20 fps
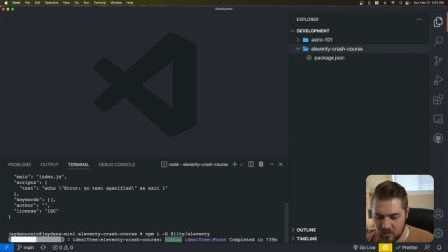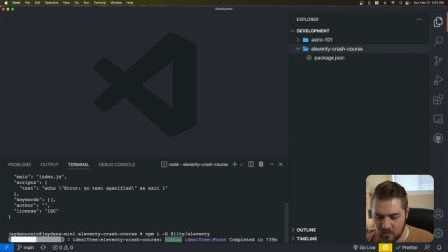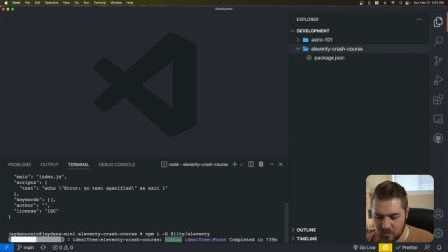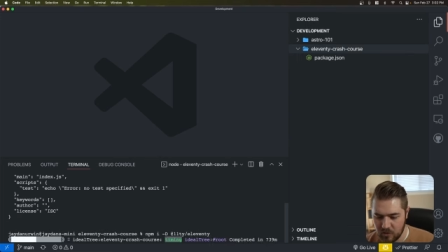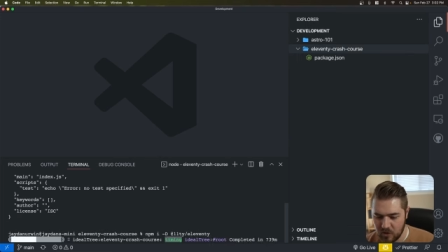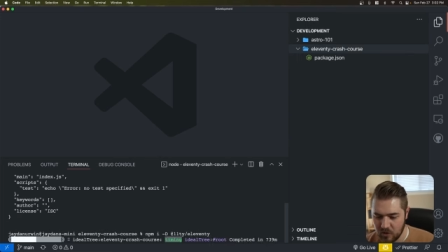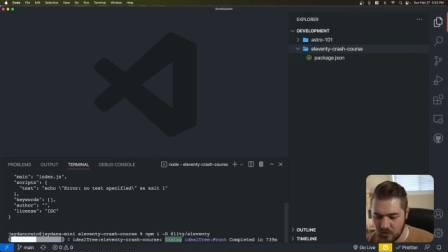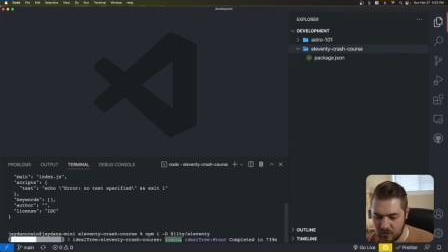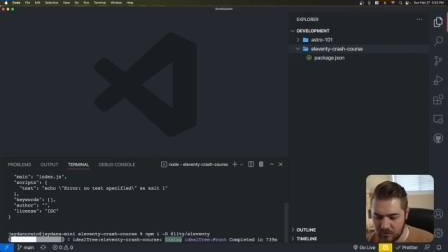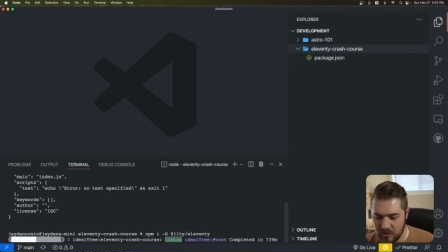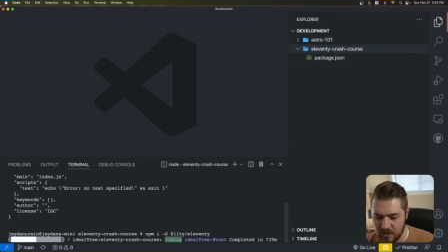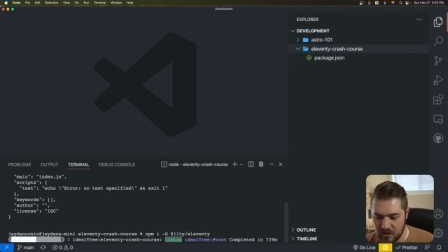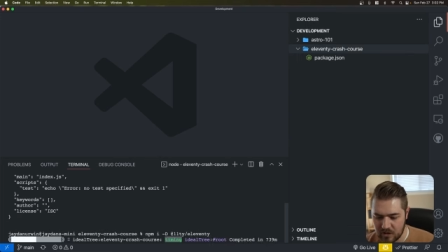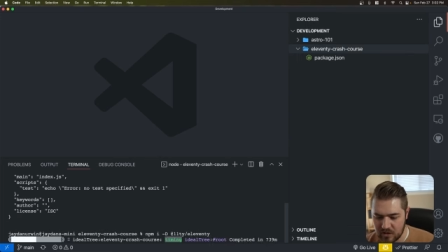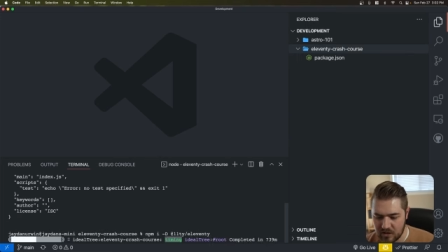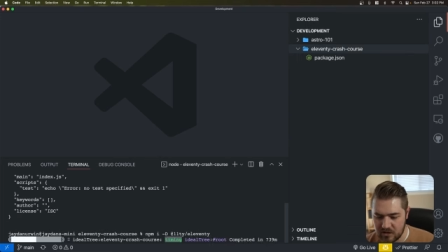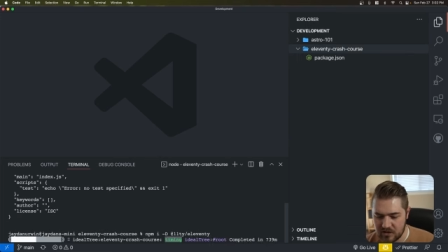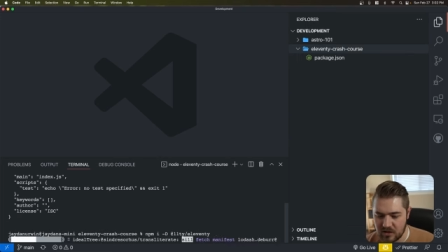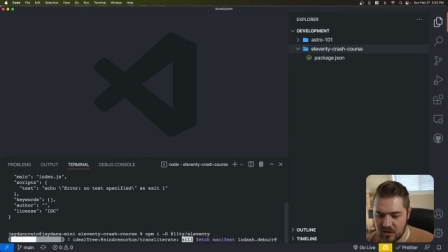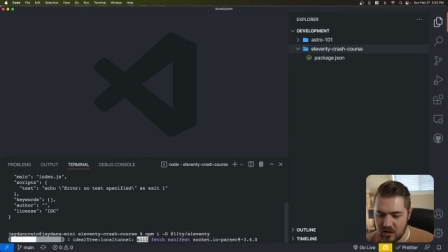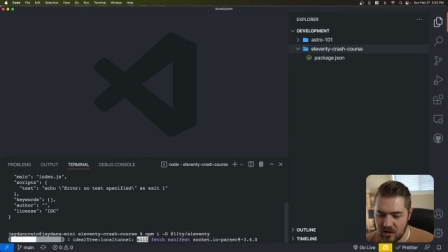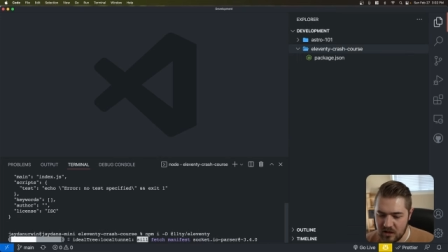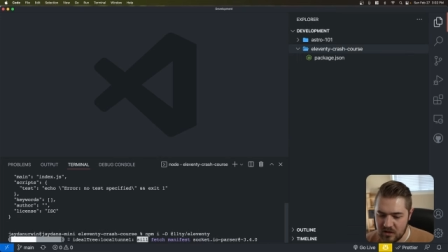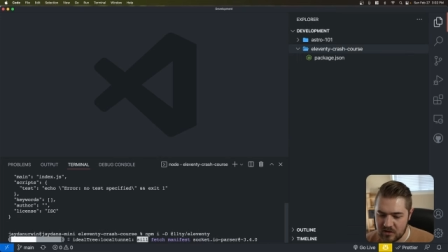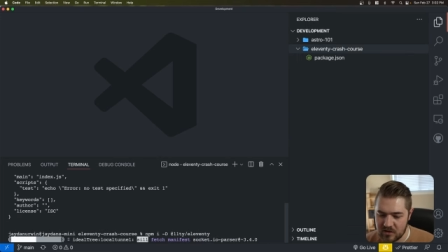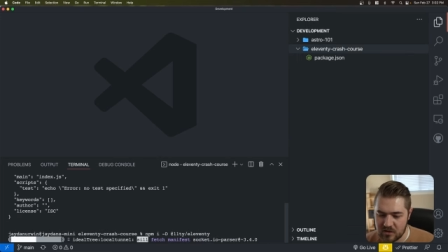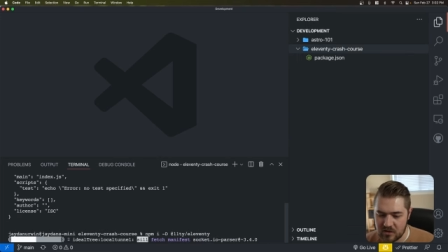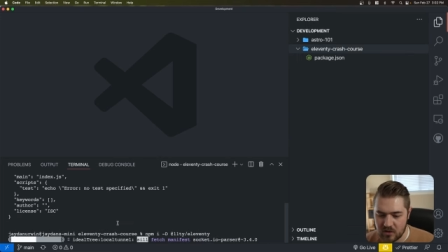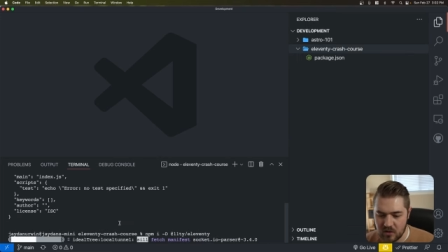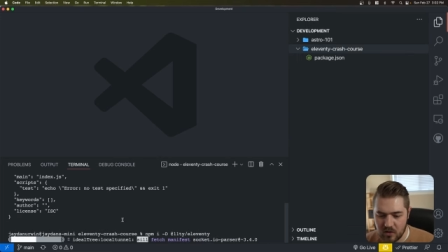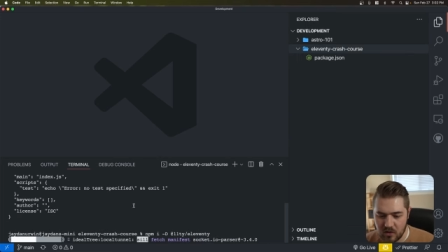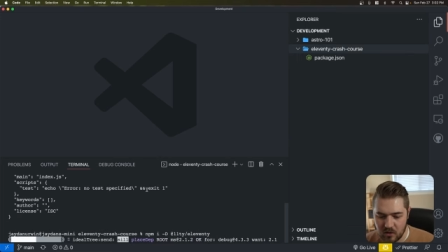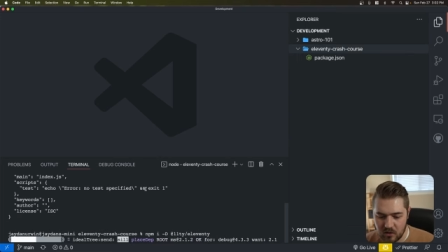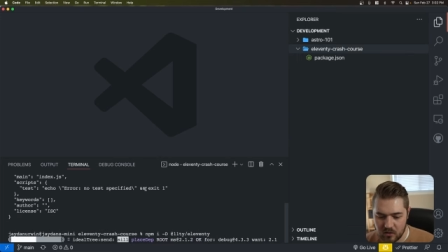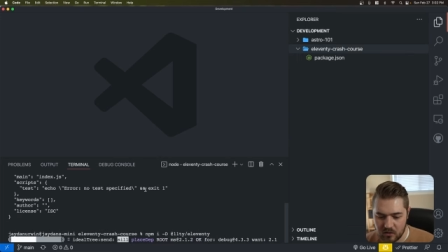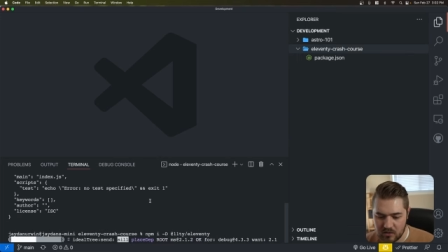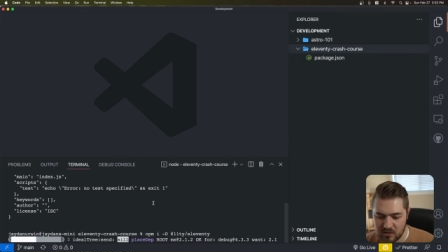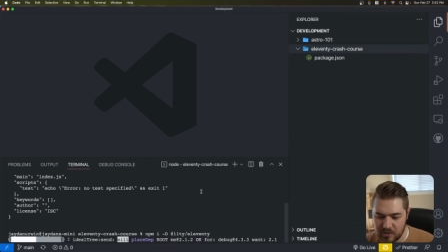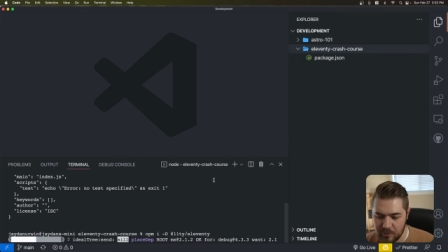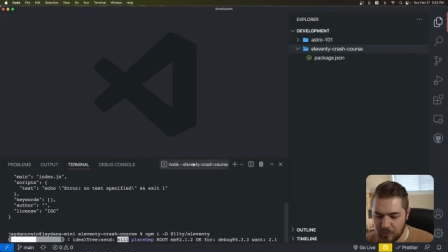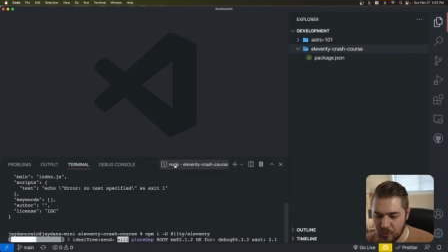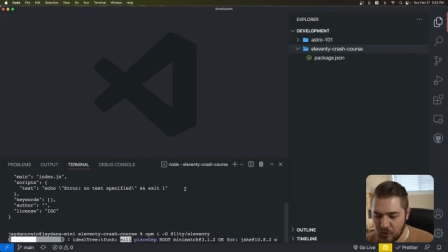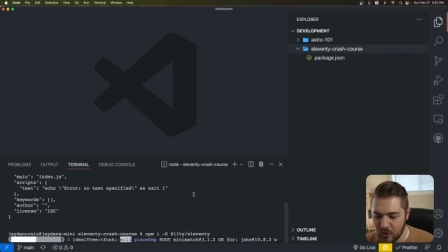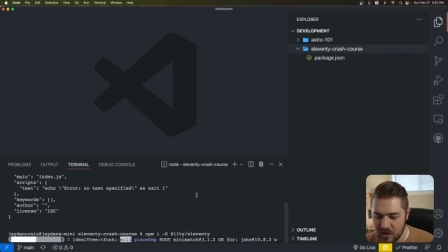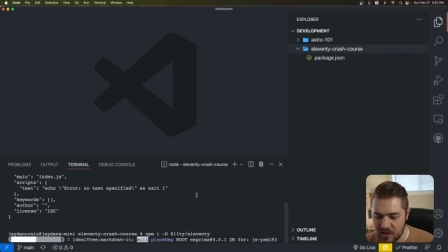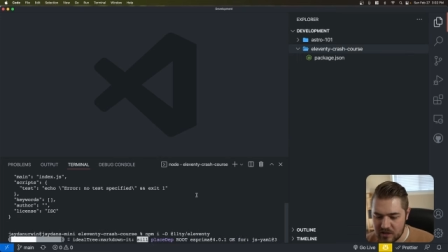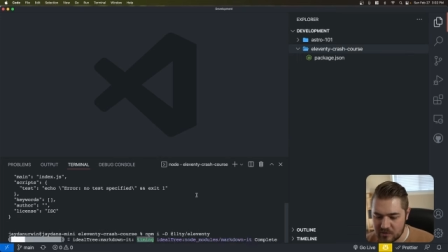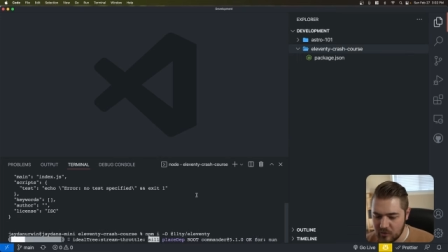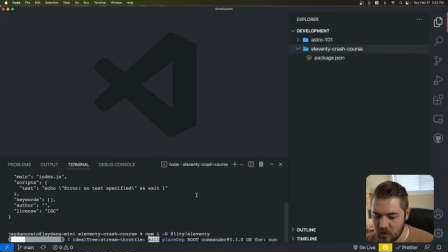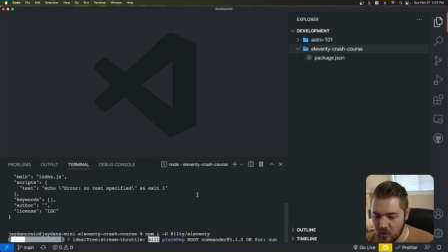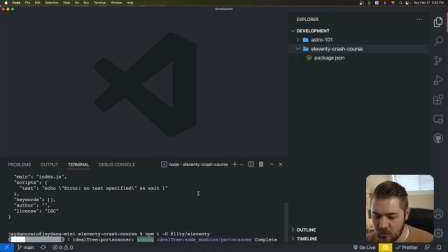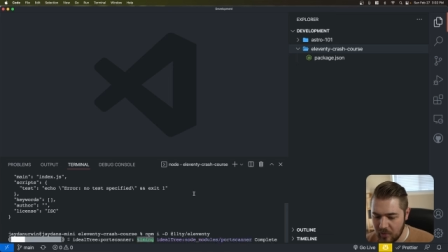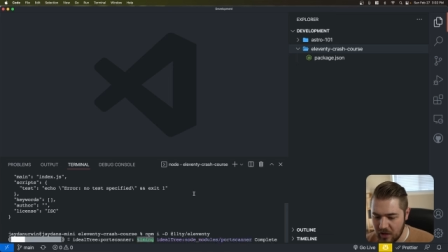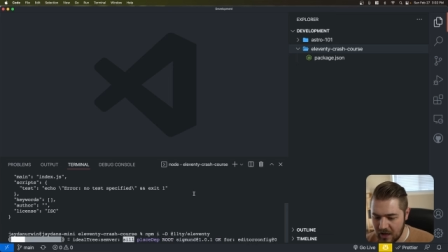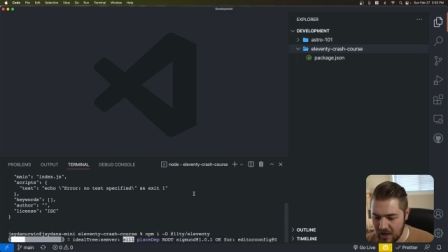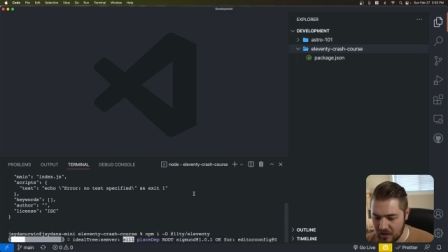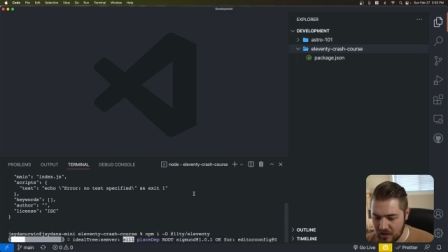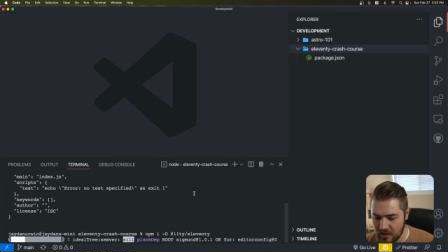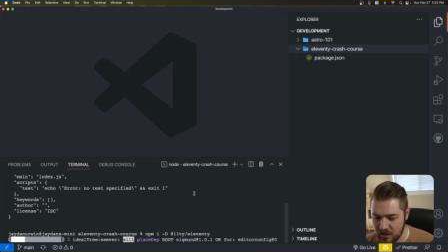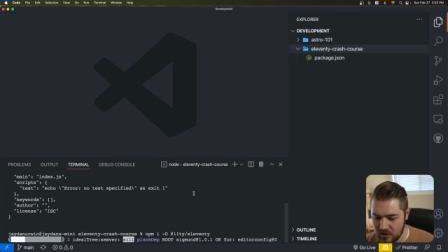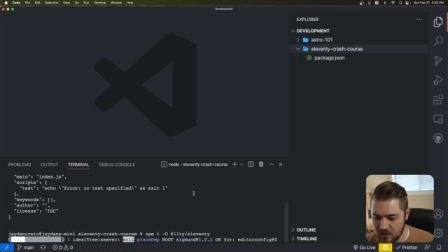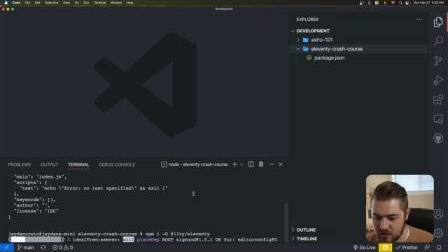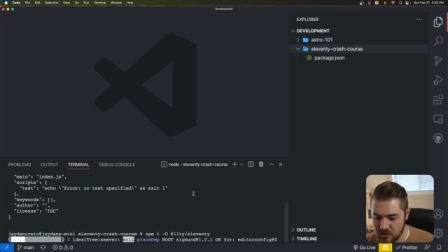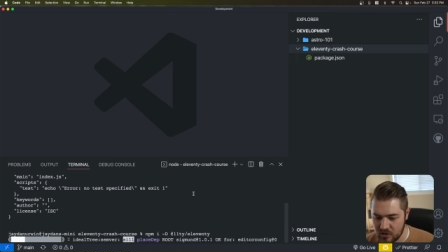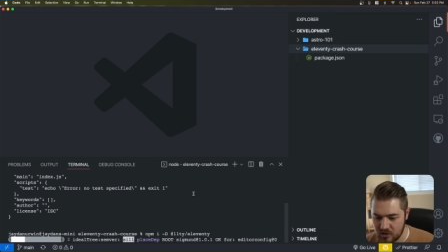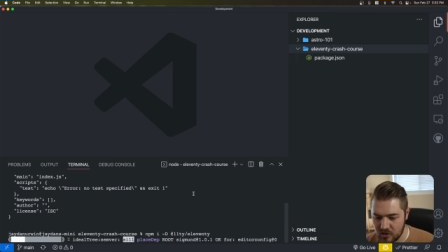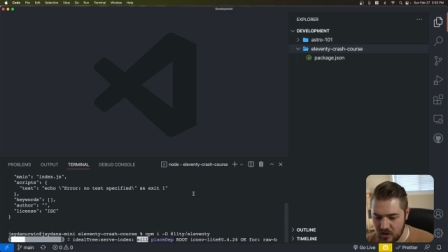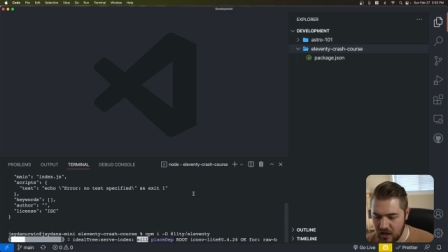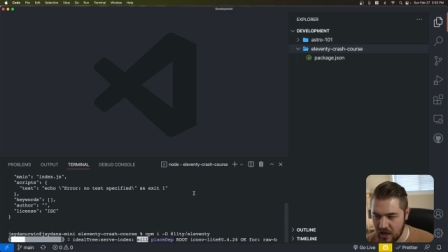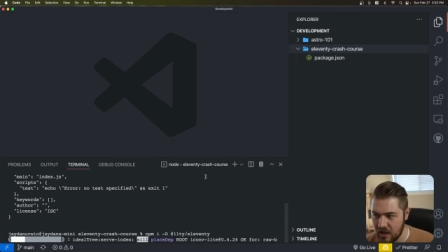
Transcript: Perfect. That's going to install. It's a pretty small package